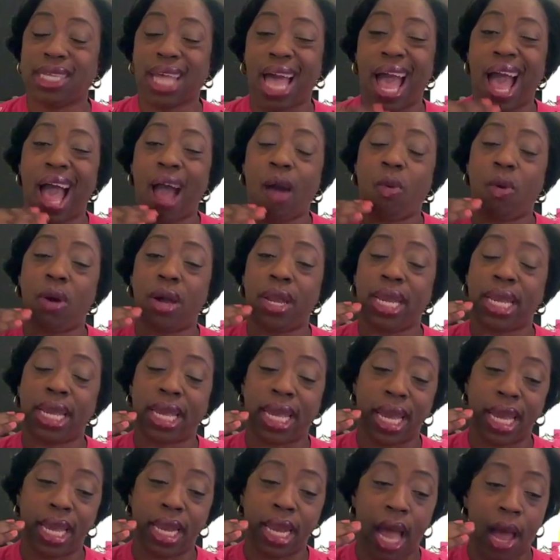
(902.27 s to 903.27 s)

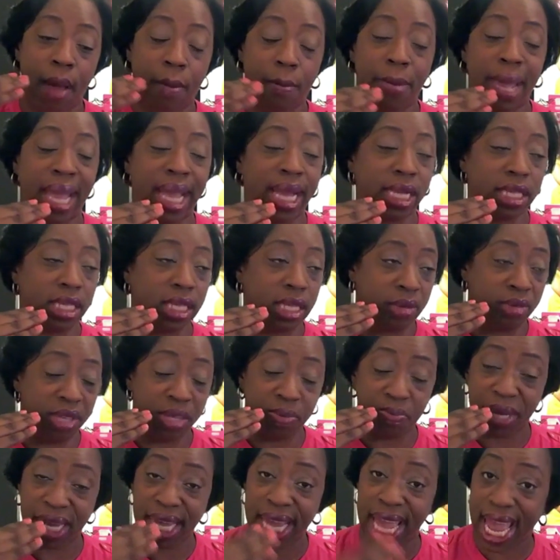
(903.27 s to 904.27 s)
I'm making some
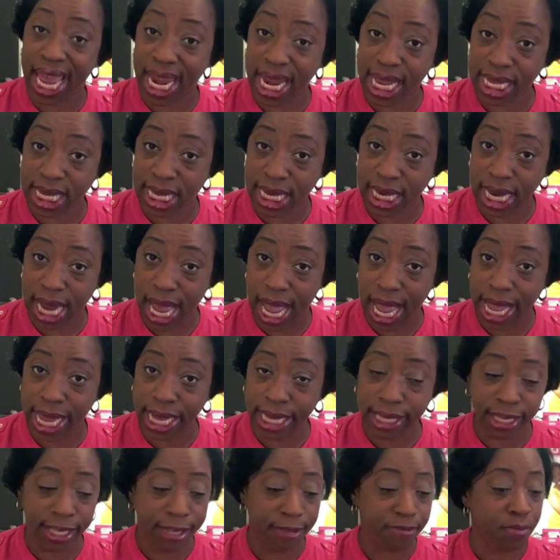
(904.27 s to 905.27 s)
spaghetti
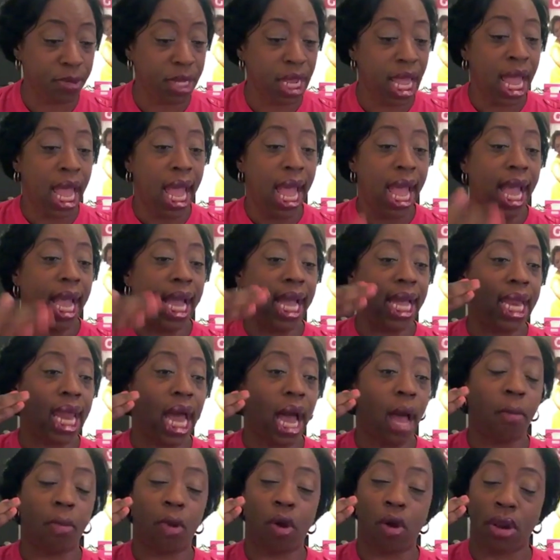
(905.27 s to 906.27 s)
tonight, and
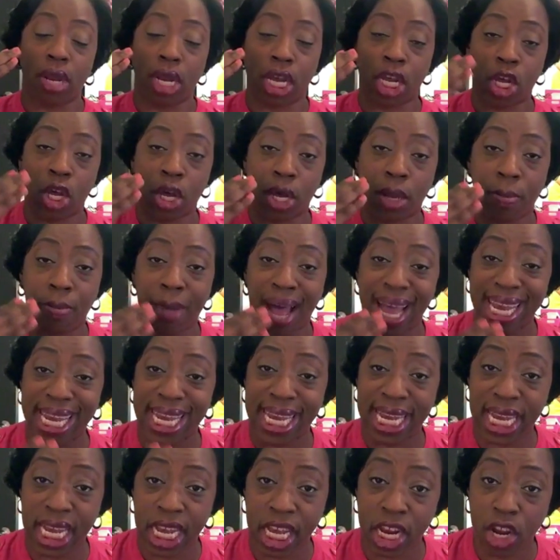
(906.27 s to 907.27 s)
I'm going to cook my
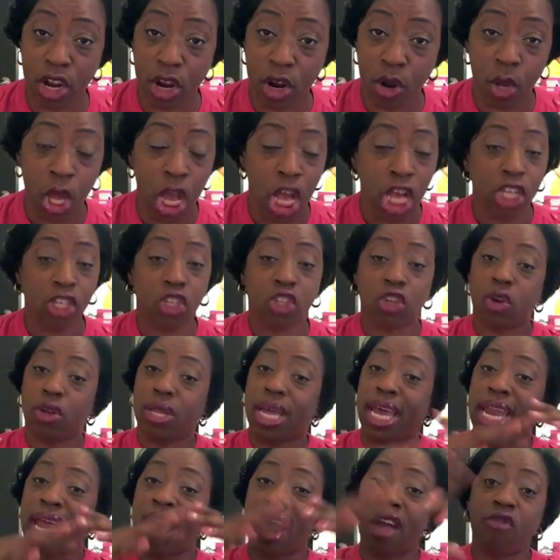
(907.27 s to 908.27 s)
dinner so
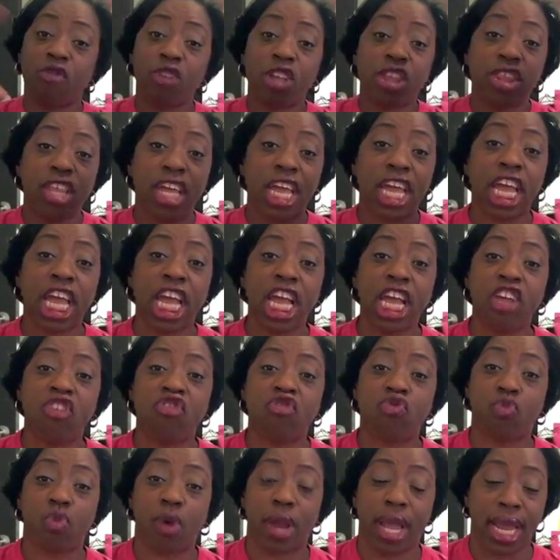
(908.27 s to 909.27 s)
that everything
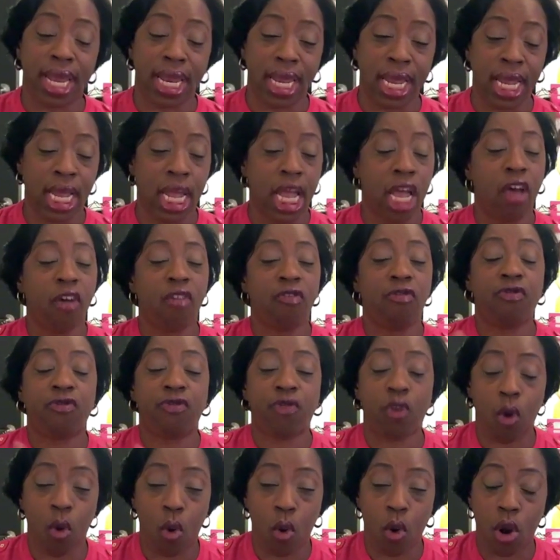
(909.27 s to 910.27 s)
is ready
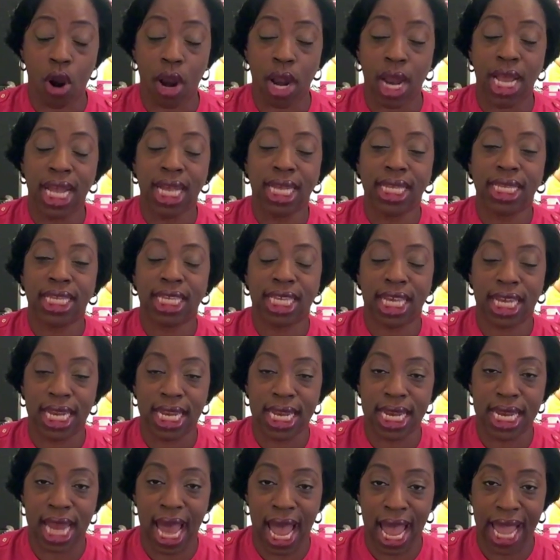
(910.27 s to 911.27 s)
for
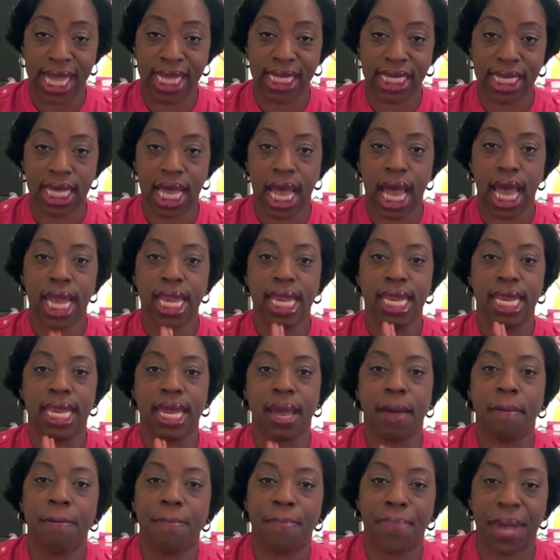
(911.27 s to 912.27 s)
tonight's
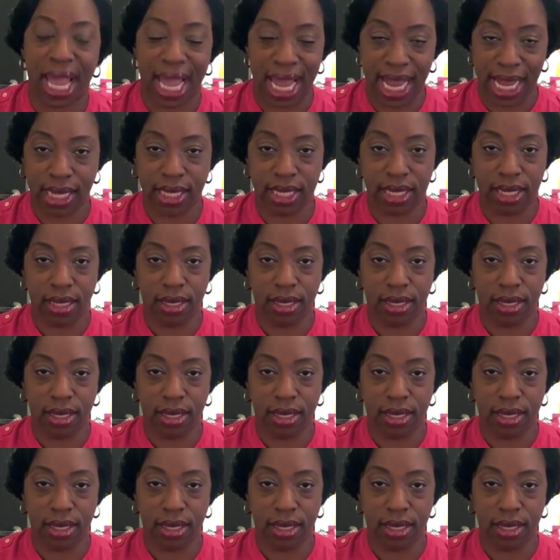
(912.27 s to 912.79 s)
debate.